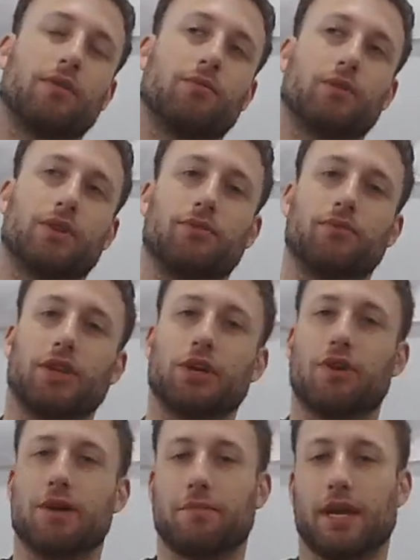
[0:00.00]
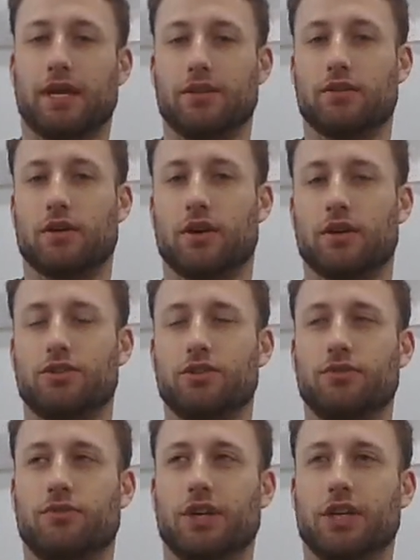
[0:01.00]
with the video I made
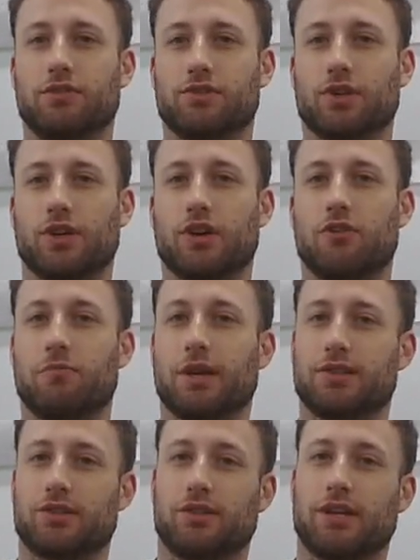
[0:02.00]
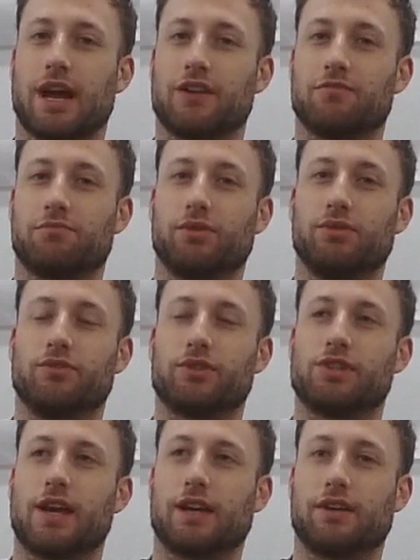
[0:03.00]
2 videos ago, basically how to improve your
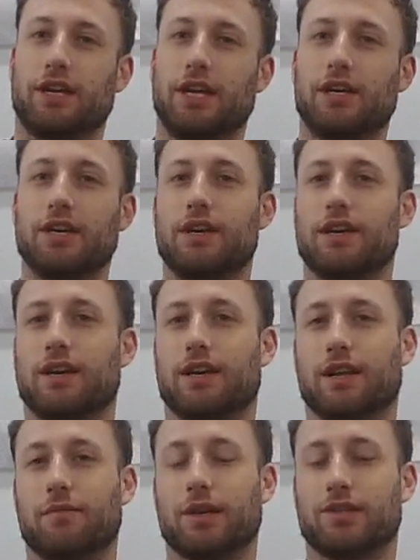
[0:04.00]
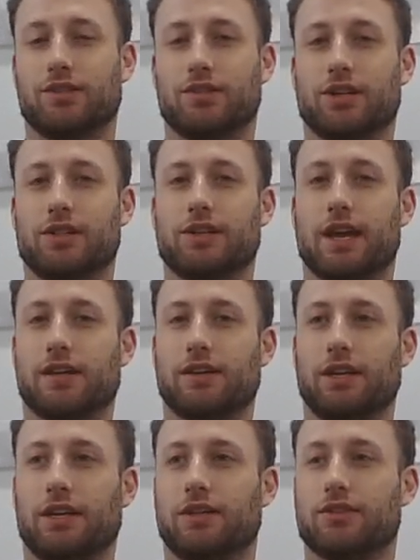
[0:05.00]
technique. And I basically said
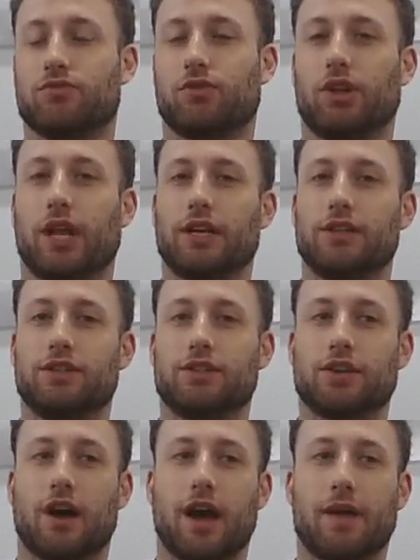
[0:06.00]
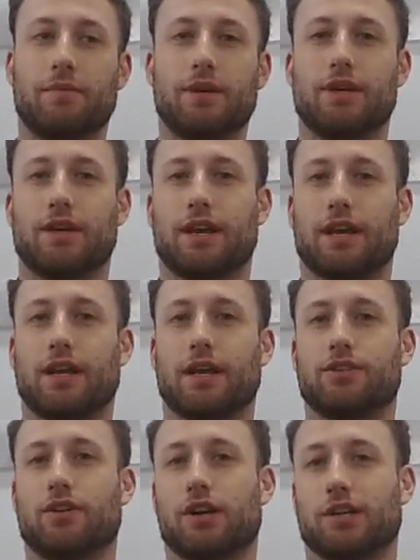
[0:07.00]
technique is related to time, and I
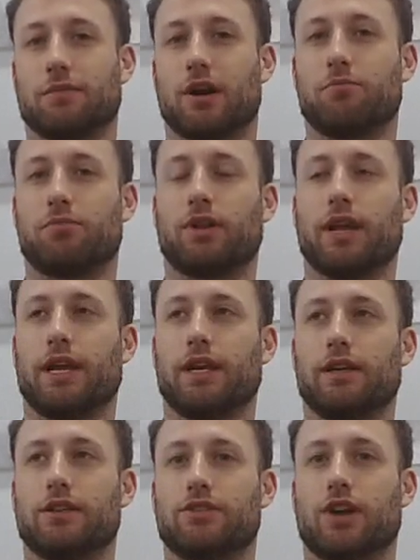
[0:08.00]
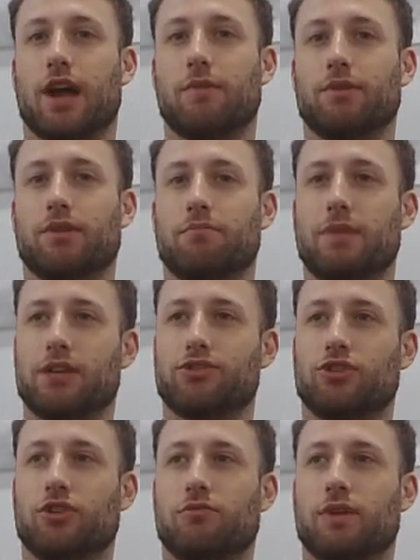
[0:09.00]
talked about playing in time with the
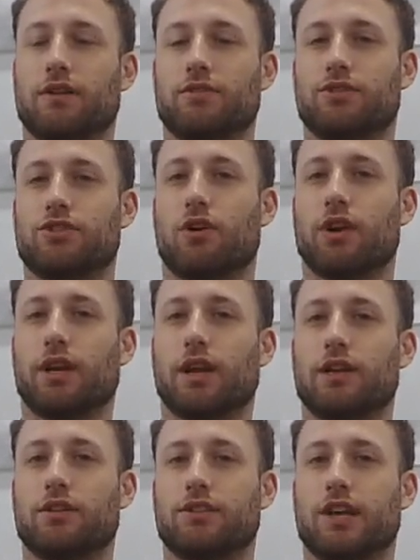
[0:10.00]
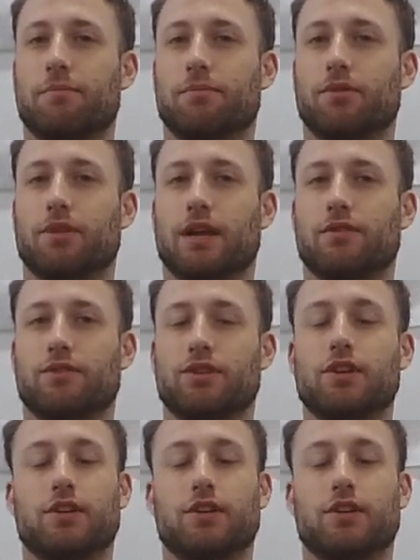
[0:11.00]
metronome and starting at a tempo that is